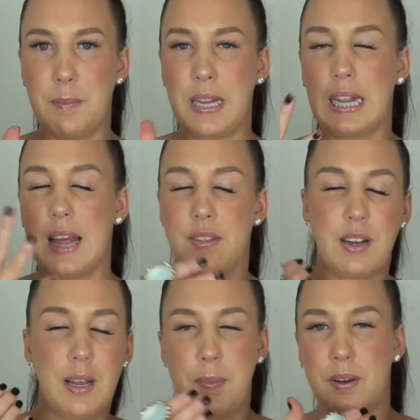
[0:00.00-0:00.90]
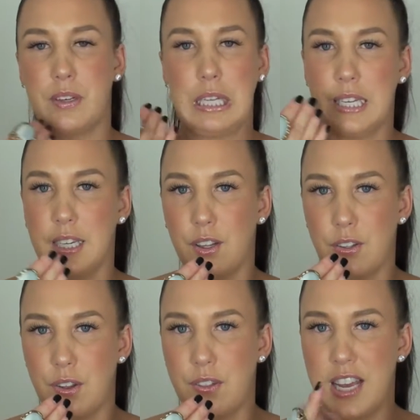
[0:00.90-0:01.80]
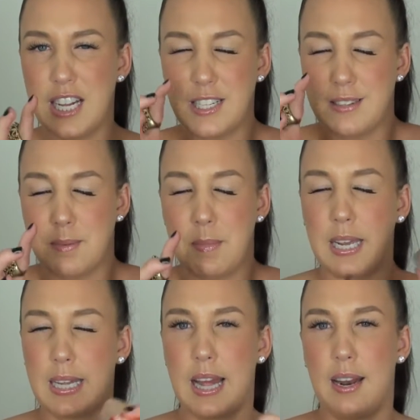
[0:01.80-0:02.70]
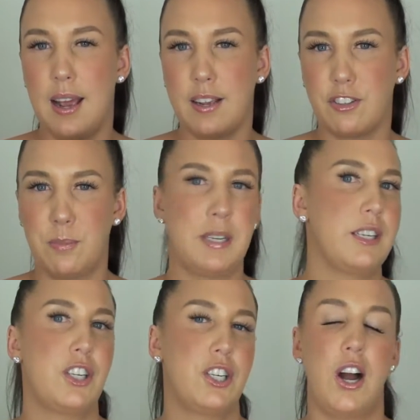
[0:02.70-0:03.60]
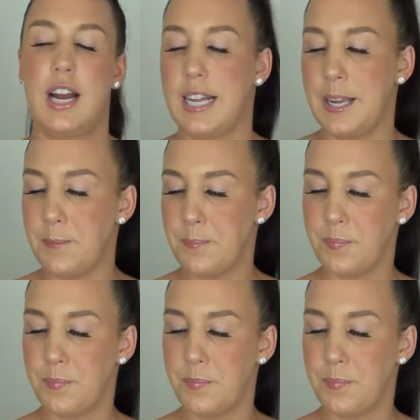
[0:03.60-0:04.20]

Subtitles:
be lathering a bit of clear gloss on there just to make it that extra bit shiny.